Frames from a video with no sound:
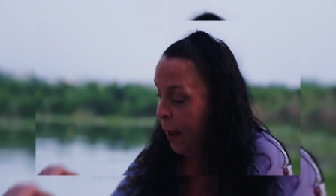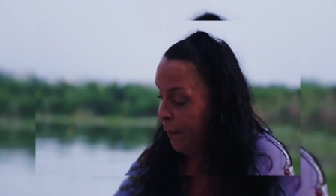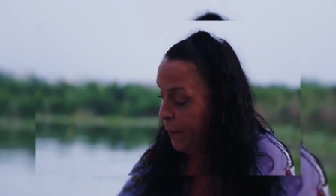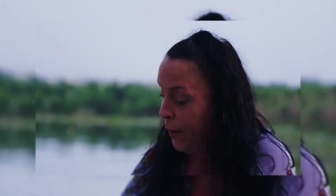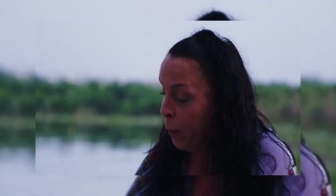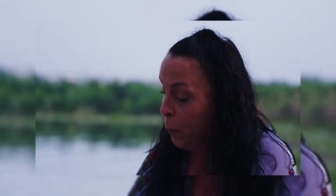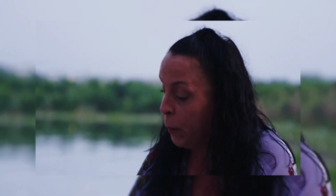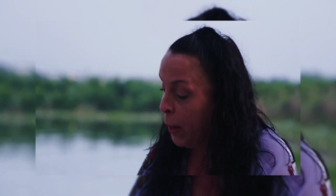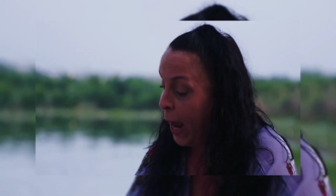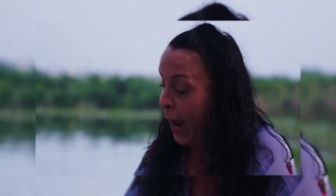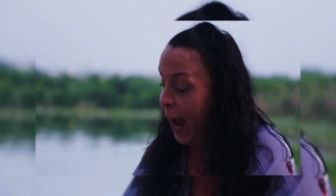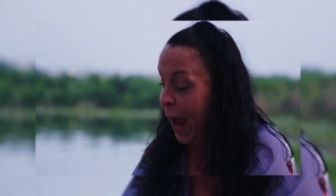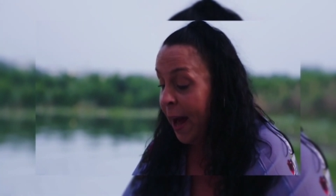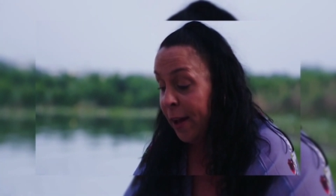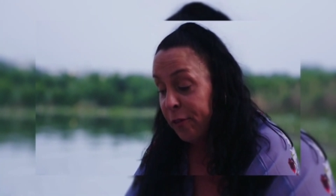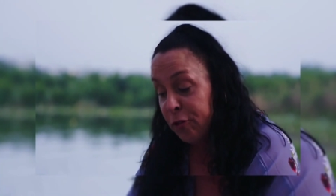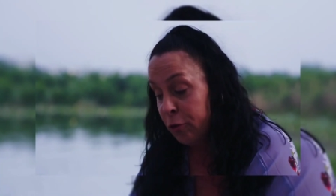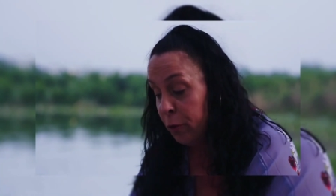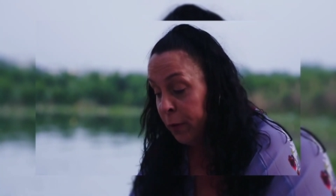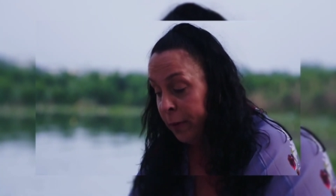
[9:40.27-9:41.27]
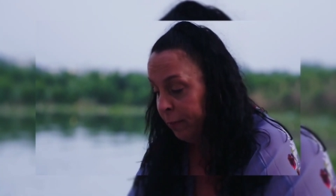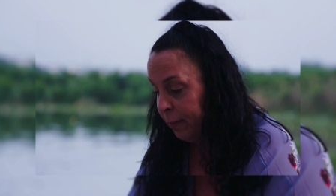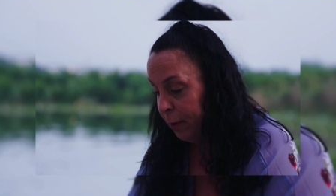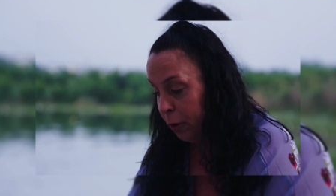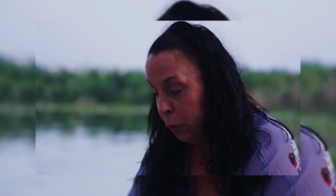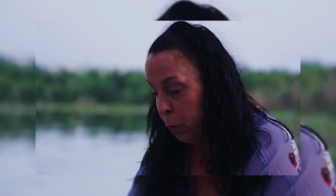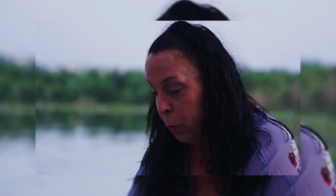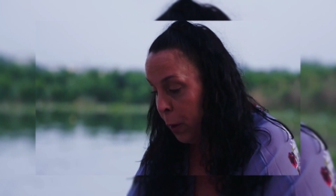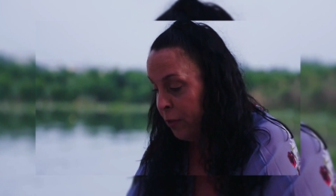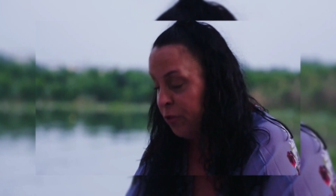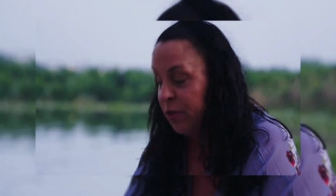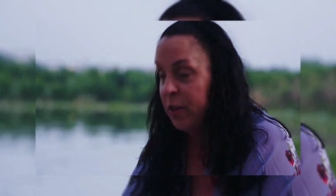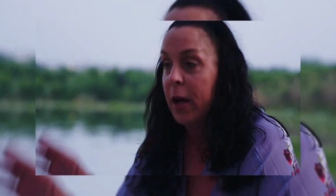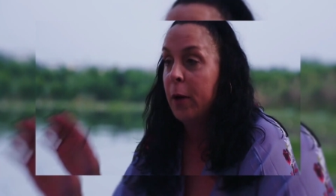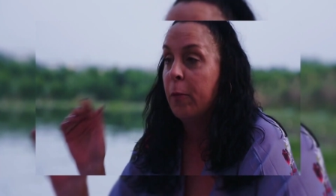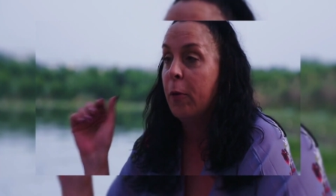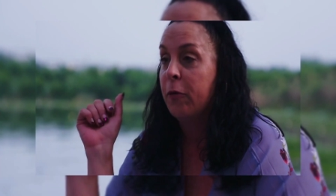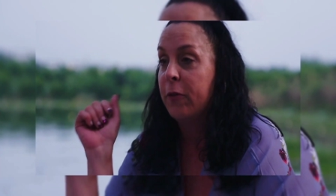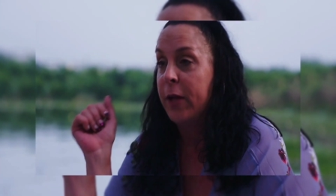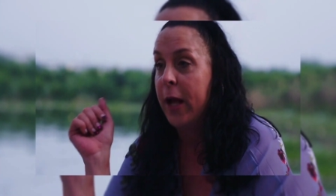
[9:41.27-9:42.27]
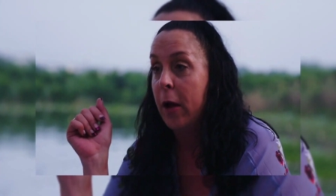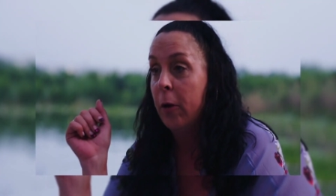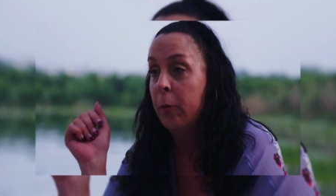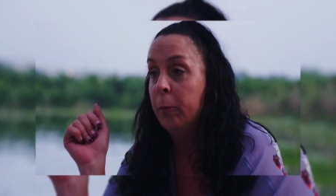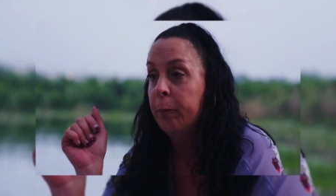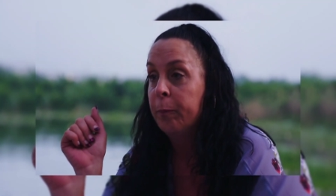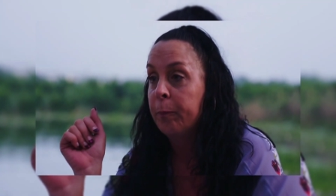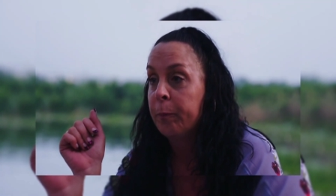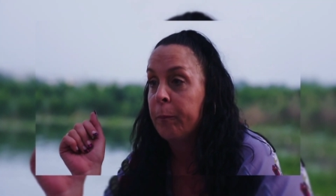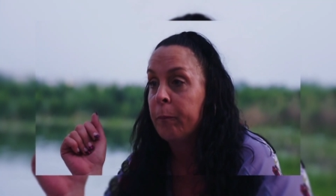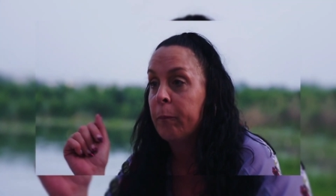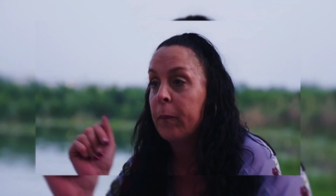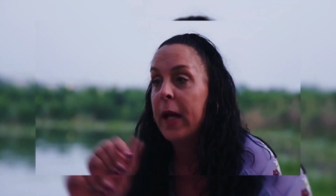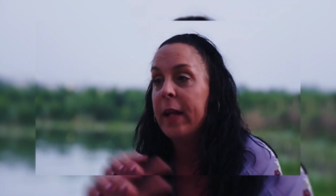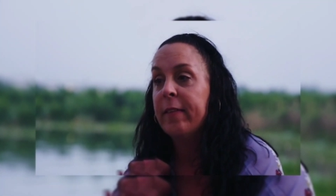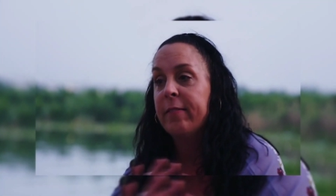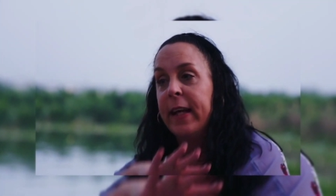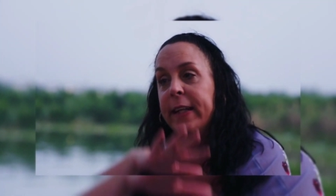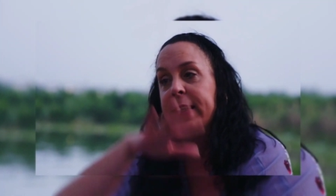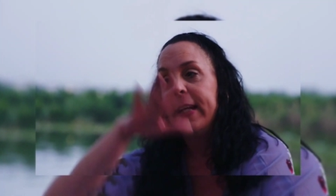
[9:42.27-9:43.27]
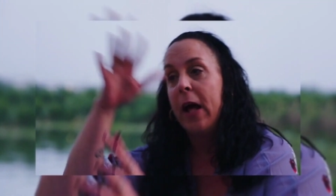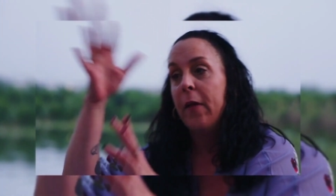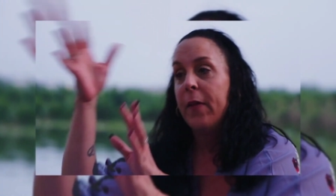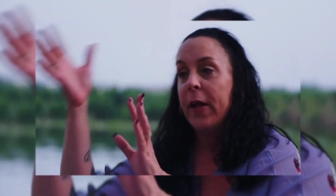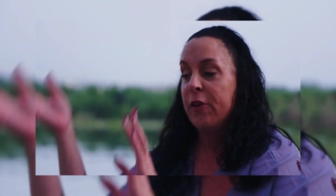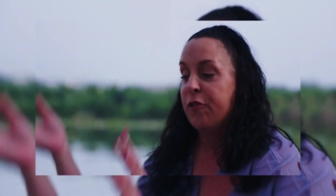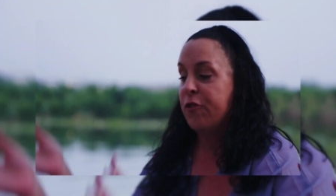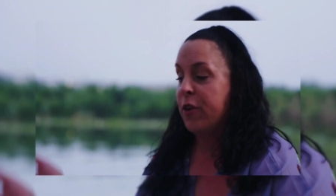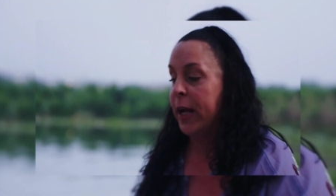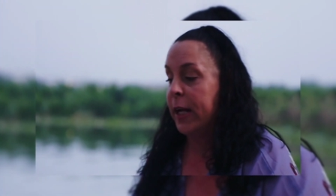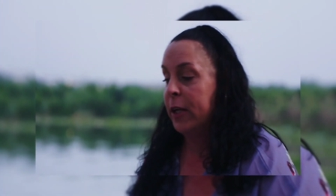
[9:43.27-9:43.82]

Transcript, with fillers: And then when I asked you this little question I wrote down, it's like now that